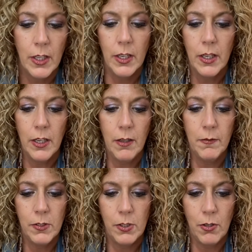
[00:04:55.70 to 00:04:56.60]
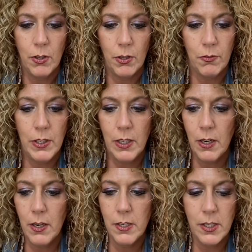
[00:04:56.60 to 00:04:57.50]
So the three
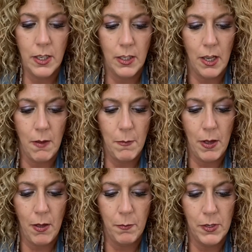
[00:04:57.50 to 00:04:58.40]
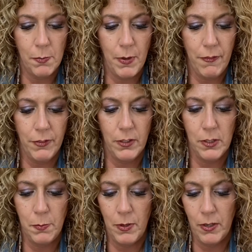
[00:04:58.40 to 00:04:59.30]
cards that came up is Buffalo
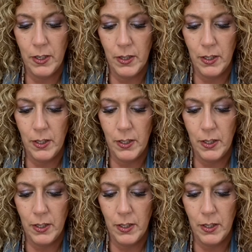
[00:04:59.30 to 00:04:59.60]
Spirit.